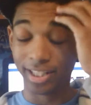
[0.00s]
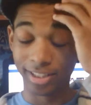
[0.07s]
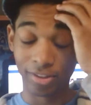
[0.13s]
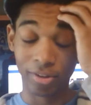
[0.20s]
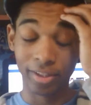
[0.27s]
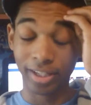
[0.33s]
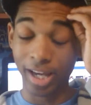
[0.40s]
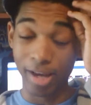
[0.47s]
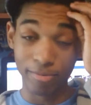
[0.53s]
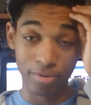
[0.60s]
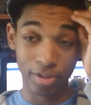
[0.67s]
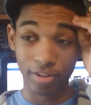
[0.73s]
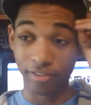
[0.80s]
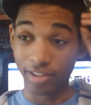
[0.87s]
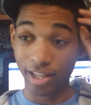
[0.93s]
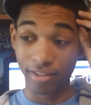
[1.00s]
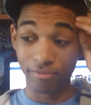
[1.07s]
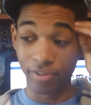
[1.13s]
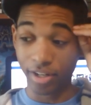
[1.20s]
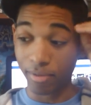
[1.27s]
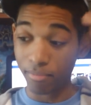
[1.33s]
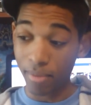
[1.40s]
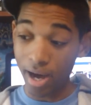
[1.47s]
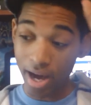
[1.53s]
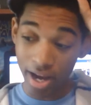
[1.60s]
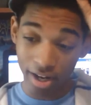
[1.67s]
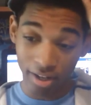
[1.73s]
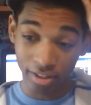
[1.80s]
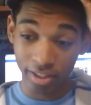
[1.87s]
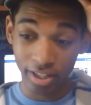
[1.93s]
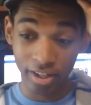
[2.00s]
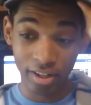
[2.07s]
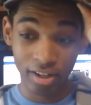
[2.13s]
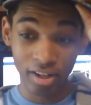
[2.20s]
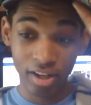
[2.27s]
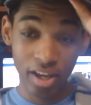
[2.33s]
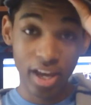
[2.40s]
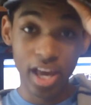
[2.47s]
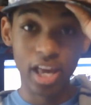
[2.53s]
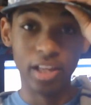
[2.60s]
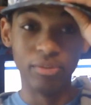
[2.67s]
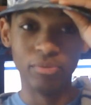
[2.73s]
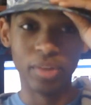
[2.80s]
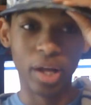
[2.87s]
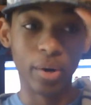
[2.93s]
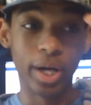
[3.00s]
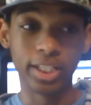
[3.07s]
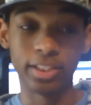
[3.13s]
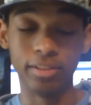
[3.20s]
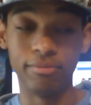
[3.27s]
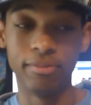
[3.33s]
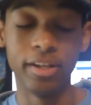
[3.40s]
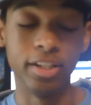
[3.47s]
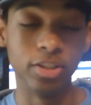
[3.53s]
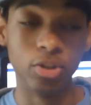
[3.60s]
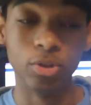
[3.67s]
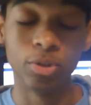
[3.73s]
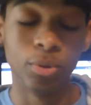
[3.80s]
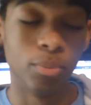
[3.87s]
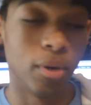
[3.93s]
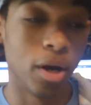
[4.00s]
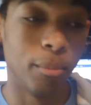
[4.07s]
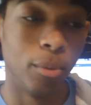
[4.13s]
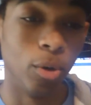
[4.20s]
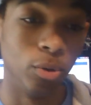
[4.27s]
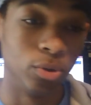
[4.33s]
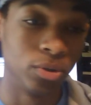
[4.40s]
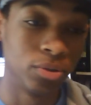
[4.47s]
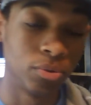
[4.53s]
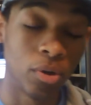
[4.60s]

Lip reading: Like, the only games you could like freaking buy on there and that'll actually fit is New Super Mario Bros.